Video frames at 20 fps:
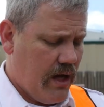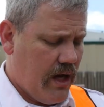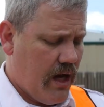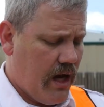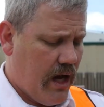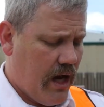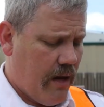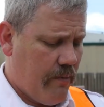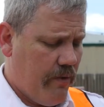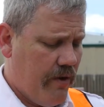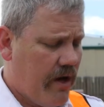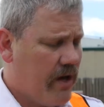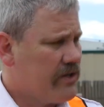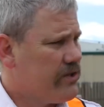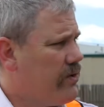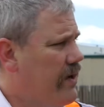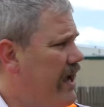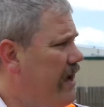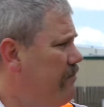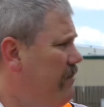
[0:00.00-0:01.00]
Uh, we
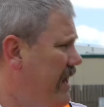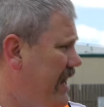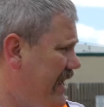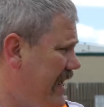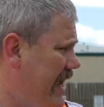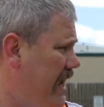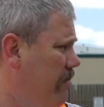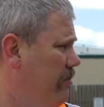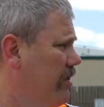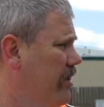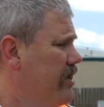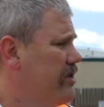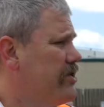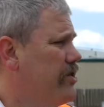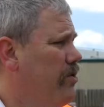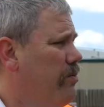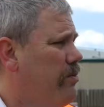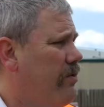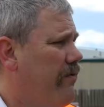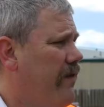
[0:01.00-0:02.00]
also have Medic Ambulance
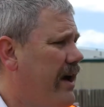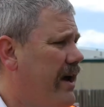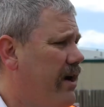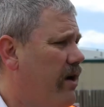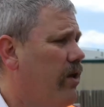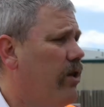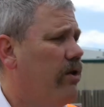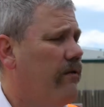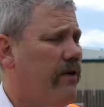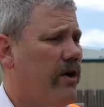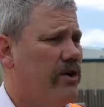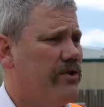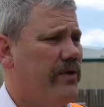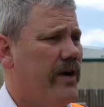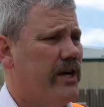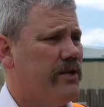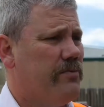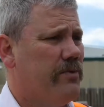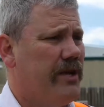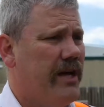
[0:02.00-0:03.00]
who provided all of our
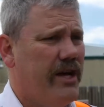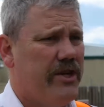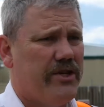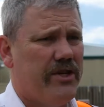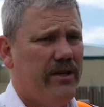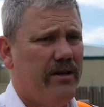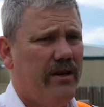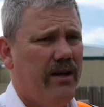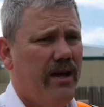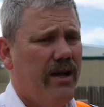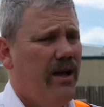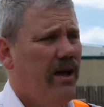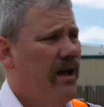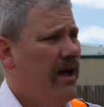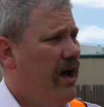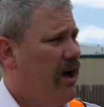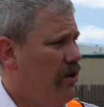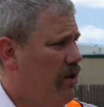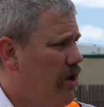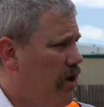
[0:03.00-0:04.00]
transportation
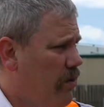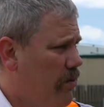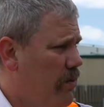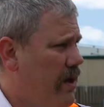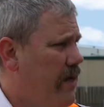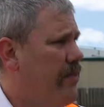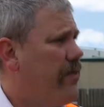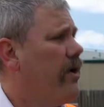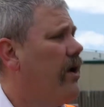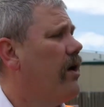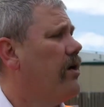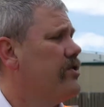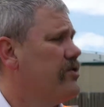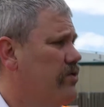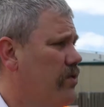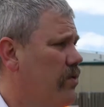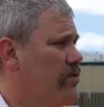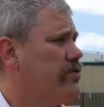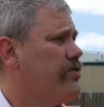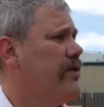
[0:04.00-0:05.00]
along with our
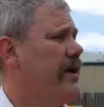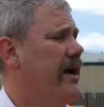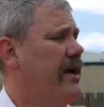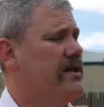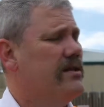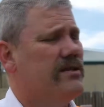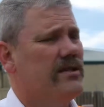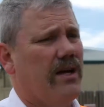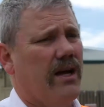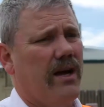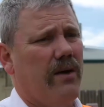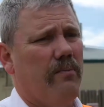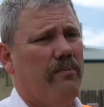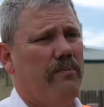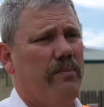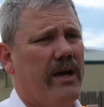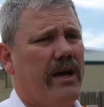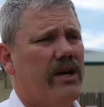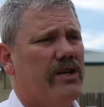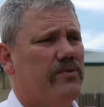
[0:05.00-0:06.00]
Soltrans uh,
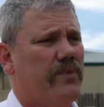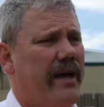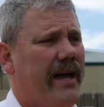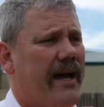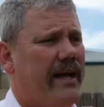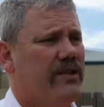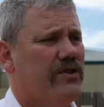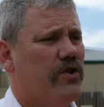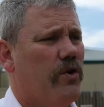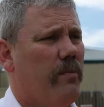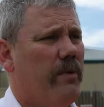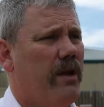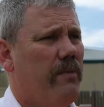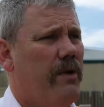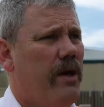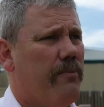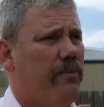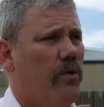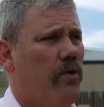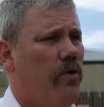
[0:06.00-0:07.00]
because we had so many
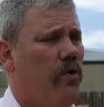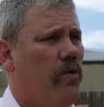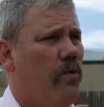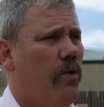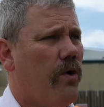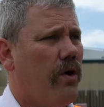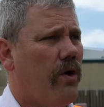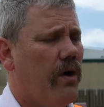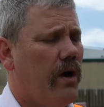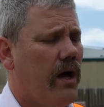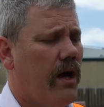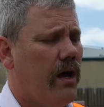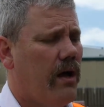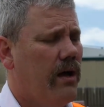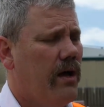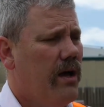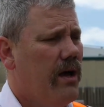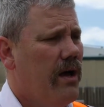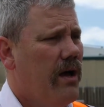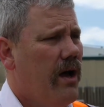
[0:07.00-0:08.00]
people who were
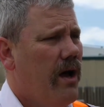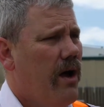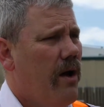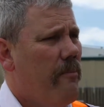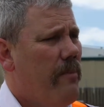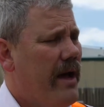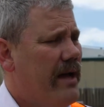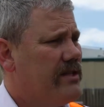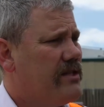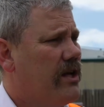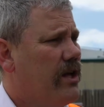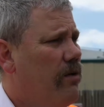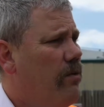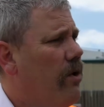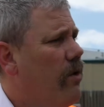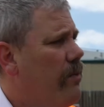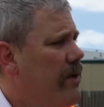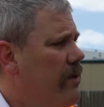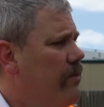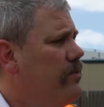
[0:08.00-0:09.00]
basically
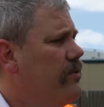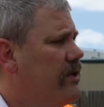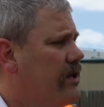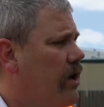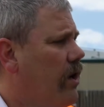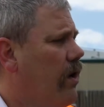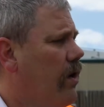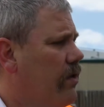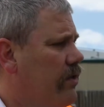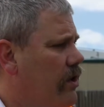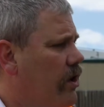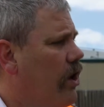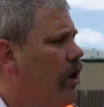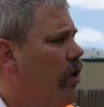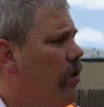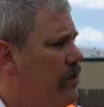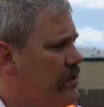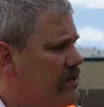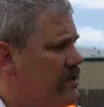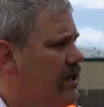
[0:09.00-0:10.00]
what we would call the
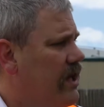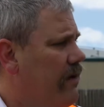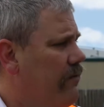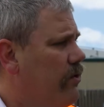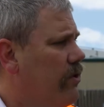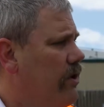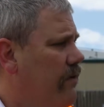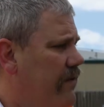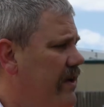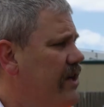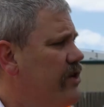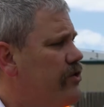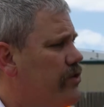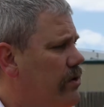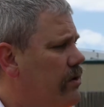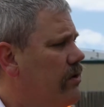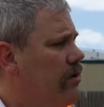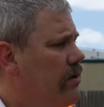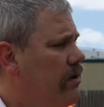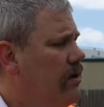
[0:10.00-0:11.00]
lowest level of
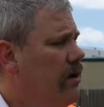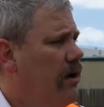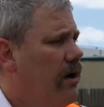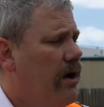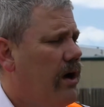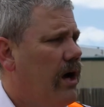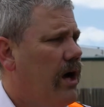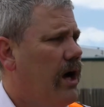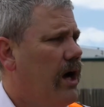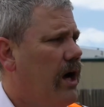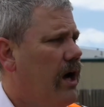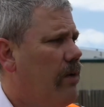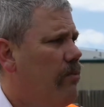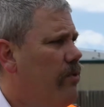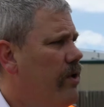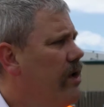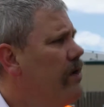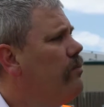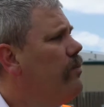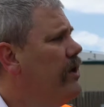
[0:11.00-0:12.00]
injured.
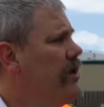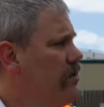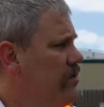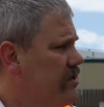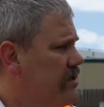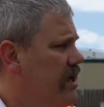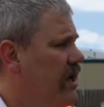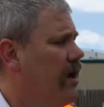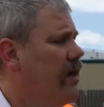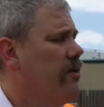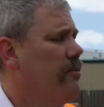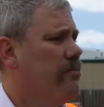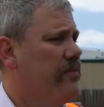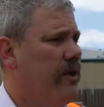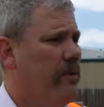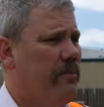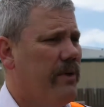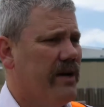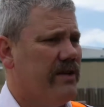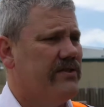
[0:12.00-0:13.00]
We, we, used the,
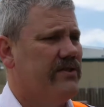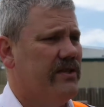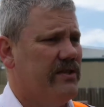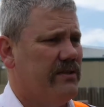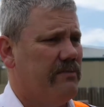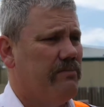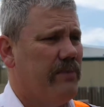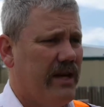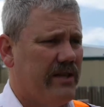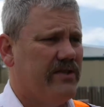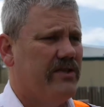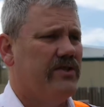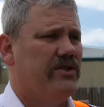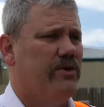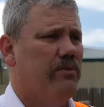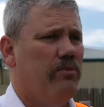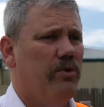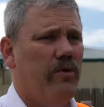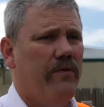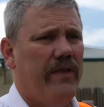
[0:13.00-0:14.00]
the, buses buses
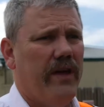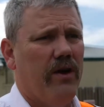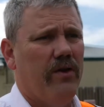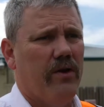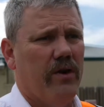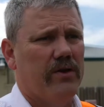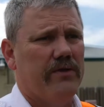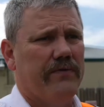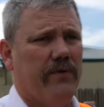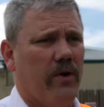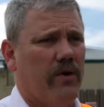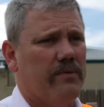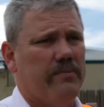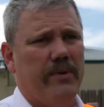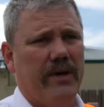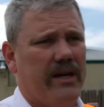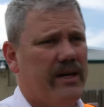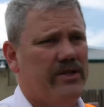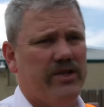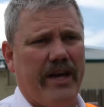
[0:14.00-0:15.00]
to move the, those folks
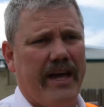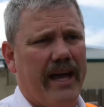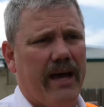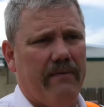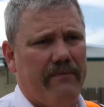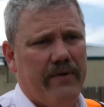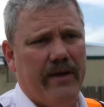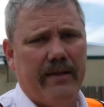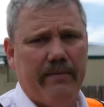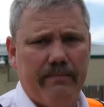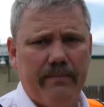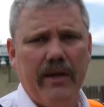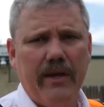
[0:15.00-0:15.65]
because you can't fit